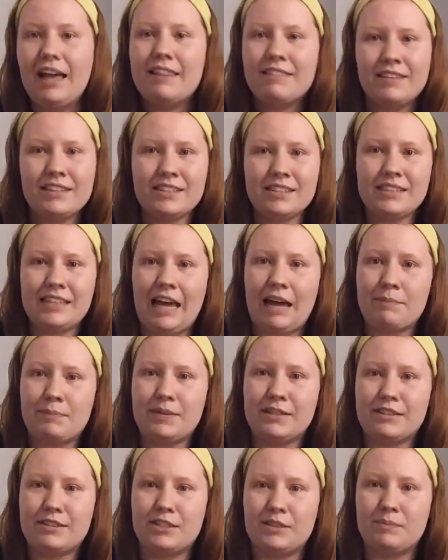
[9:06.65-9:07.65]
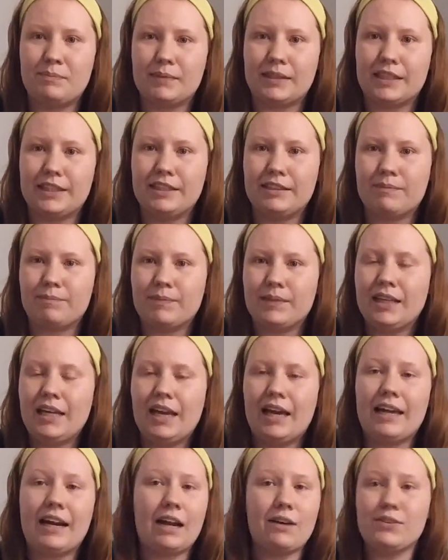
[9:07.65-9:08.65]
This has happened to me,
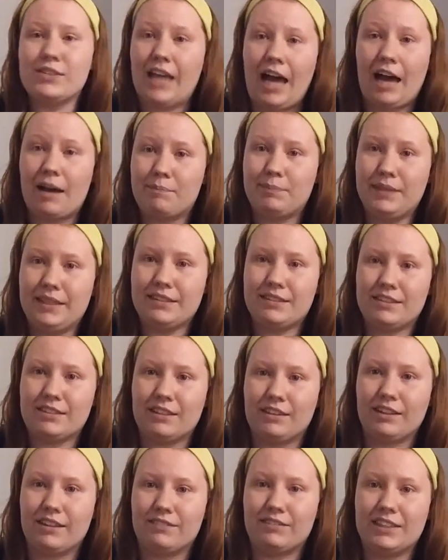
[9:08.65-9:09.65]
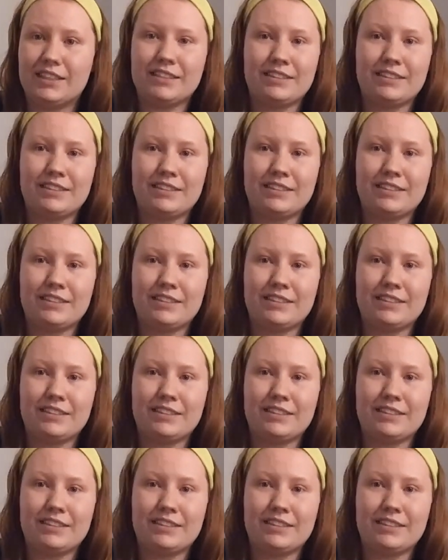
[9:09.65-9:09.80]
and I was happy to deliver.